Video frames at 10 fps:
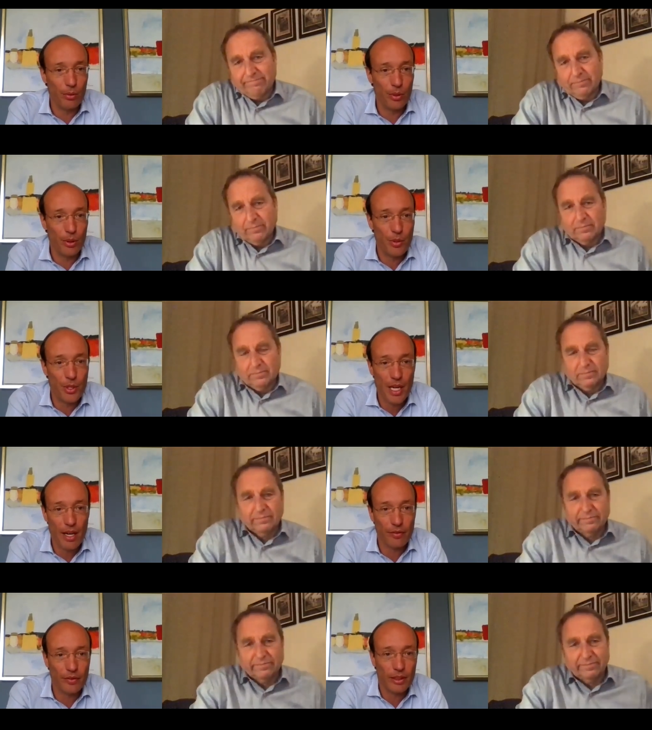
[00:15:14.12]
Speaker 1: new new
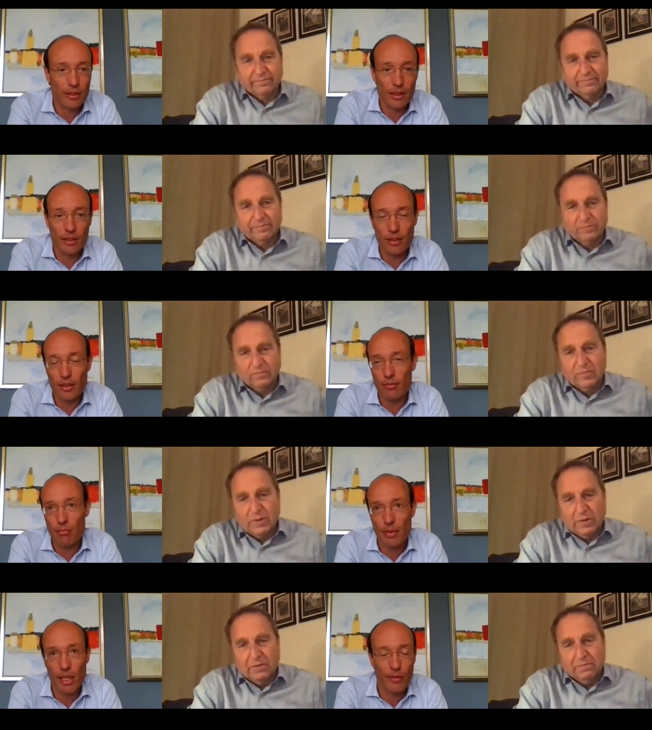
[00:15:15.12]
stuff and, and,
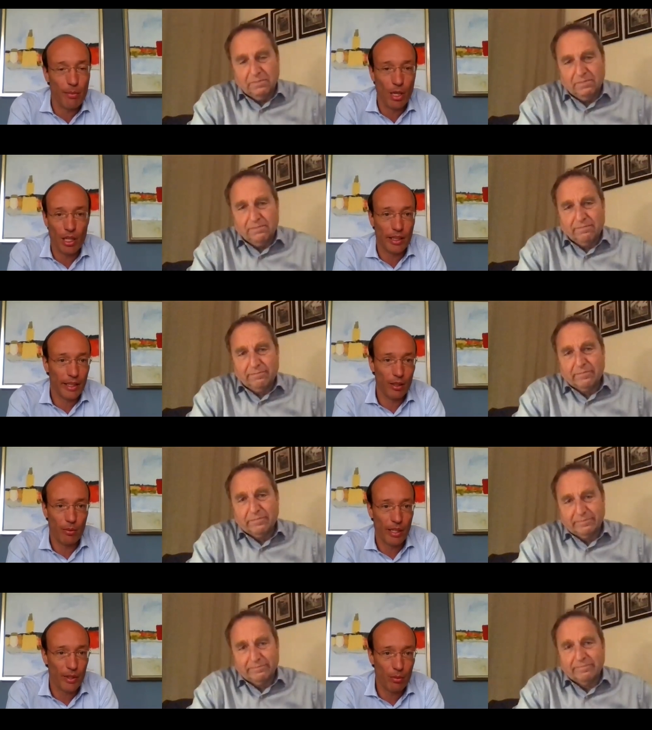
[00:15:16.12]
and yeah. middle of the market
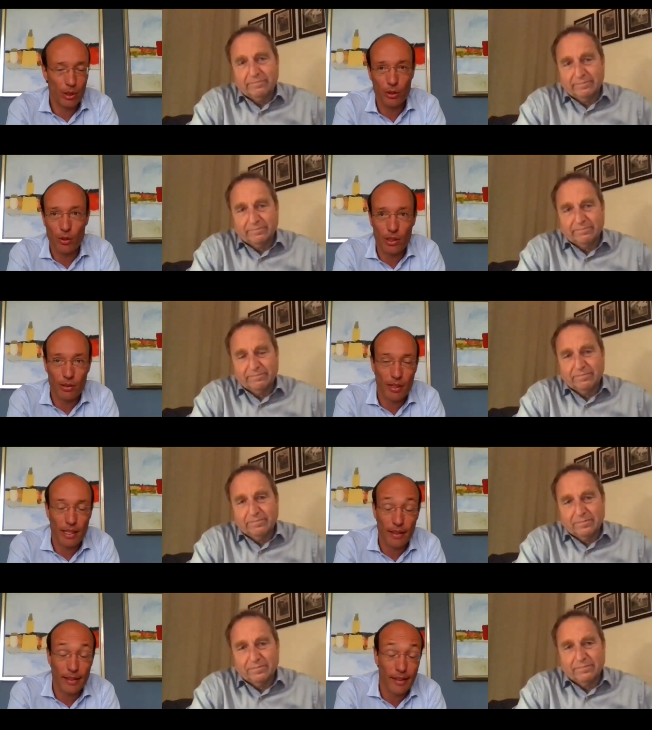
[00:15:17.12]
or whatever you want to call it,
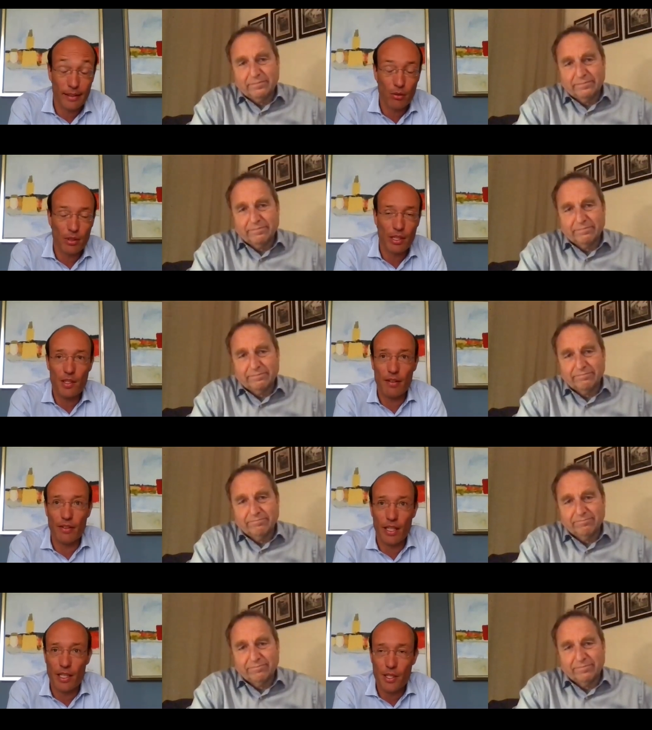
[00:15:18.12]
right? I, I call it a
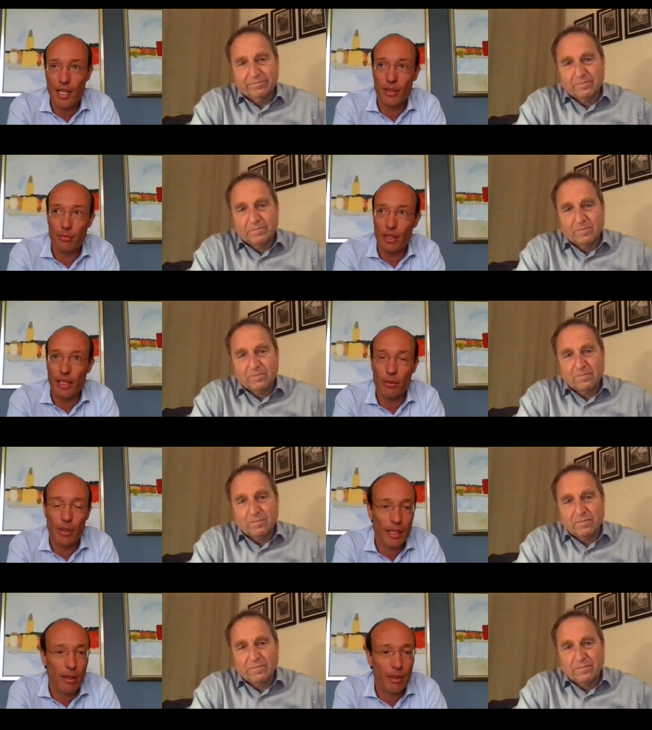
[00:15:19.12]
seven nine seven, but
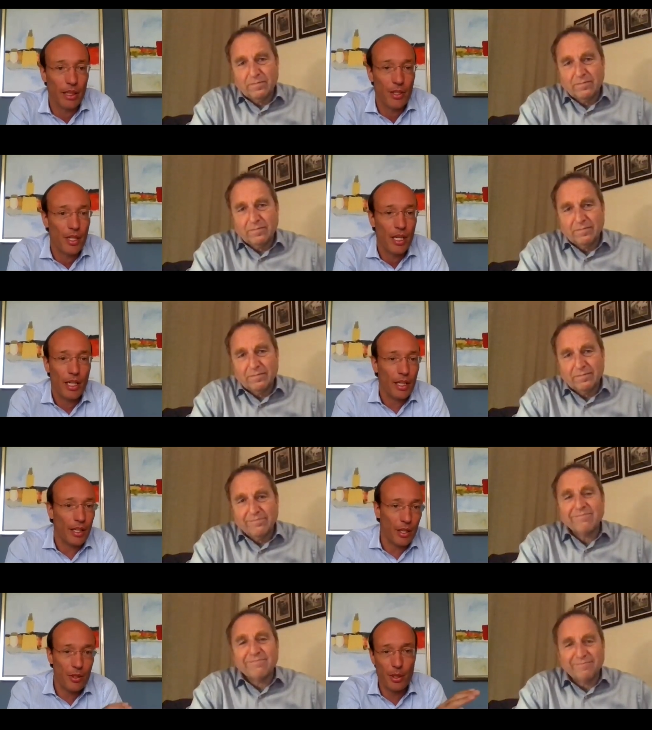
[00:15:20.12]
anyway, I mean there's
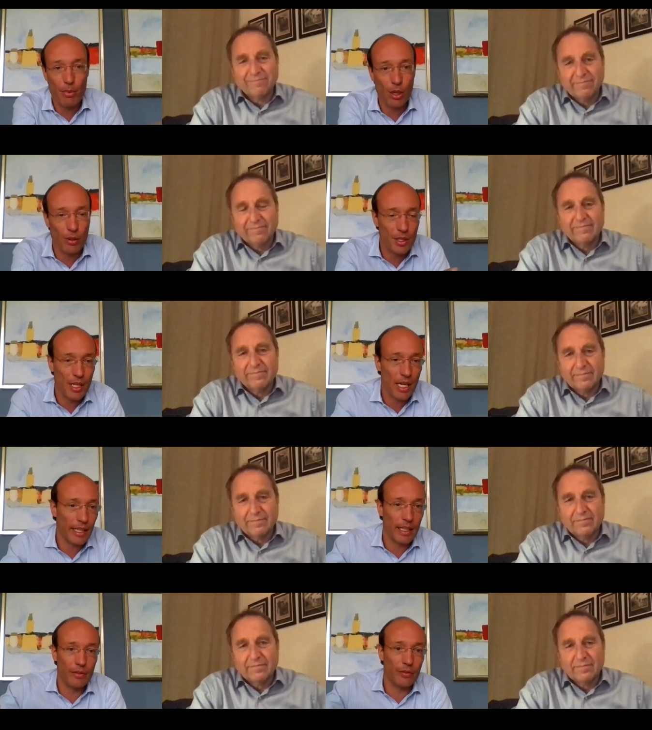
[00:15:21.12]
there's on the Boeing
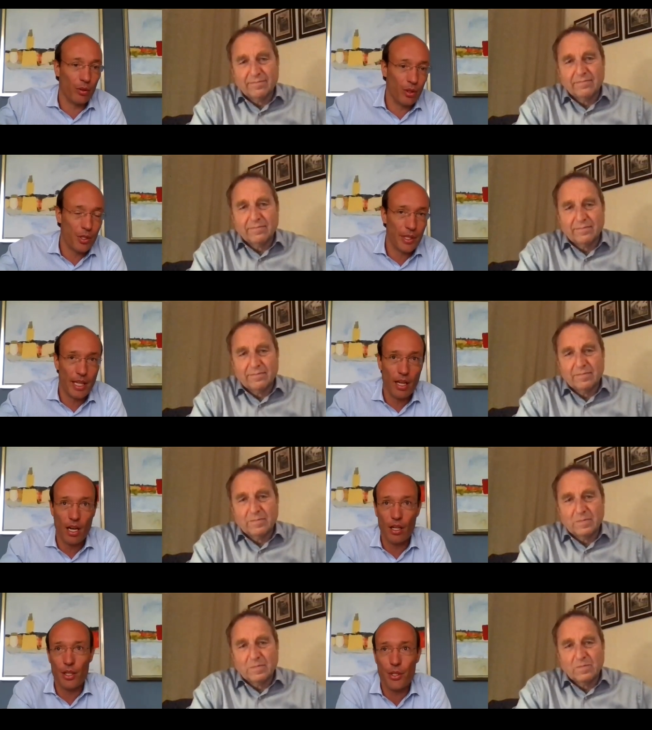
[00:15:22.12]
side and of course
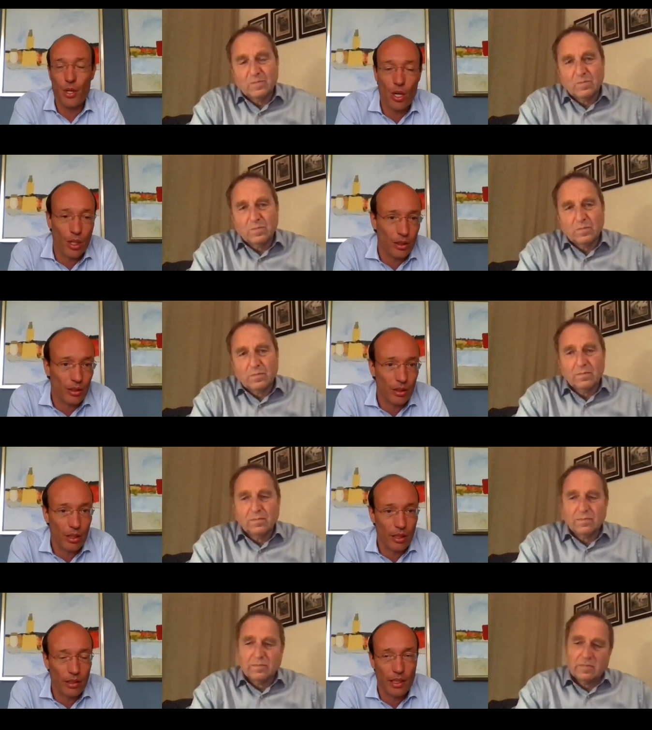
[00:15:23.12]
XLRs
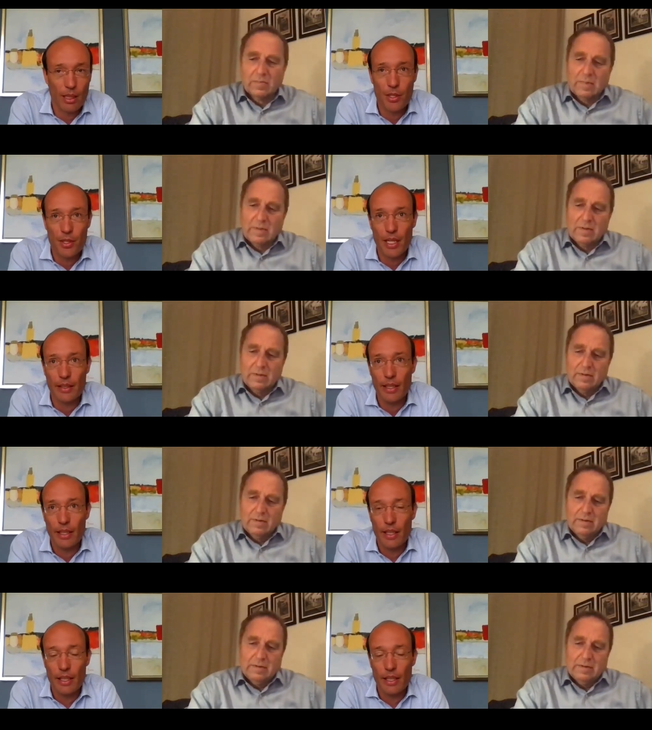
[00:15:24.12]
on on the Airbus side.